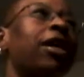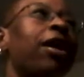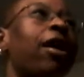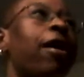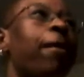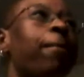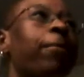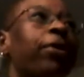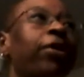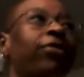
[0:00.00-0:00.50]

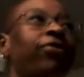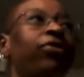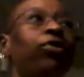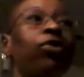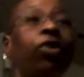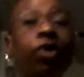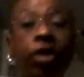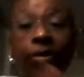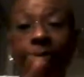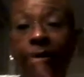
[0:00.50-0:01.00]
Um, but if you
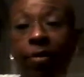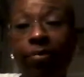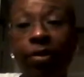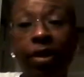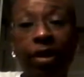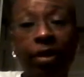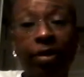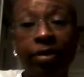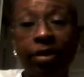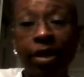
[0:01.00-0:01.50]
look them up,
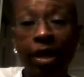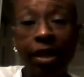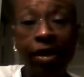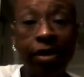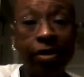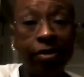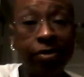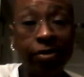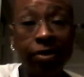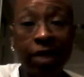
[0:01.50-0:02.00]
they
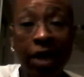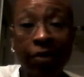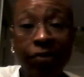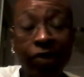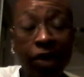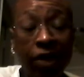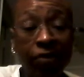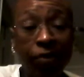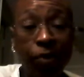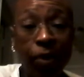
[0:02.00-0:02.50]
they
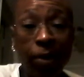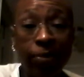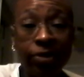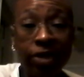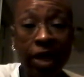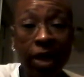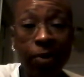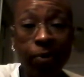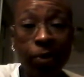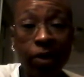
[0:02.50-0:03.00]
definitely have a
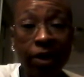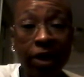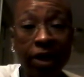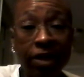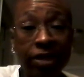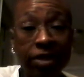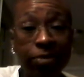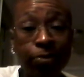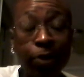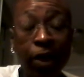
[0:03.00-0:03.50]
website where they
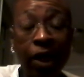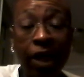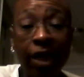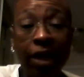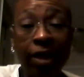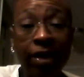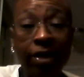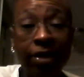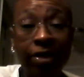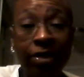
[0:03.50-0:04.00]

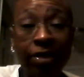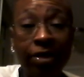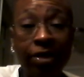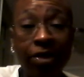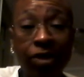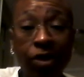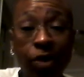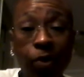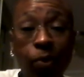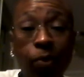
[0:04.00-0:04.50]
explain,
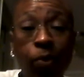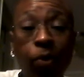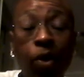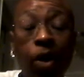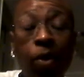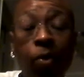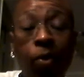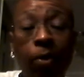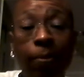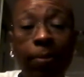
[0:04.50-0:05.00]
you know,
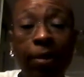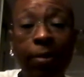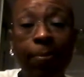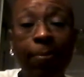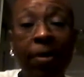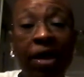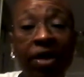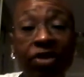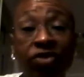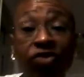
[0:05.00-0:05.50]
what would be
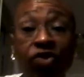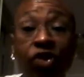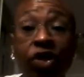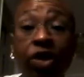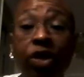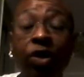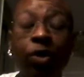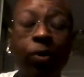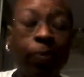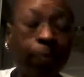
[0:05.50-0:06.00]
best for
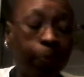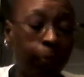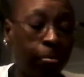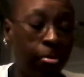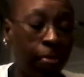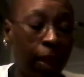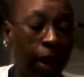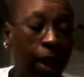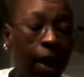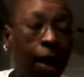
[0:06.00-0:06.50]
you.
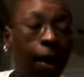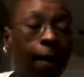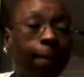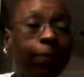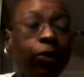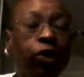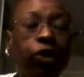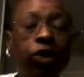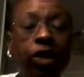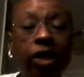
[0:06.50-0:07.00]
Um,
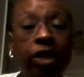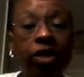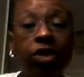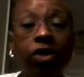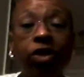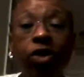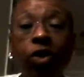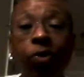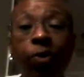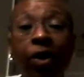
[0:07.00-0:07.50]
you need to
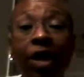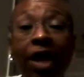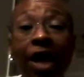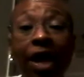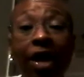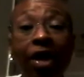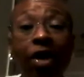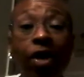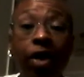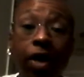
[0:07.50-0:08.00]
know what
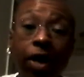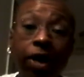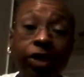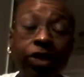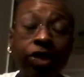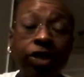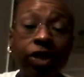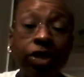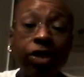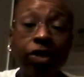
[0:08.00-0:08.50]
kind of
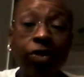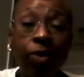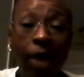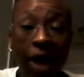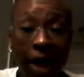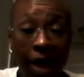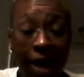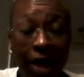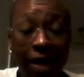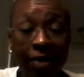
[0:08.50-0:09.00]
arch you
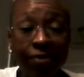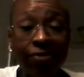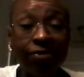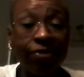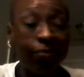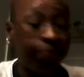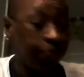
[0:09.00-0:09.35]
have.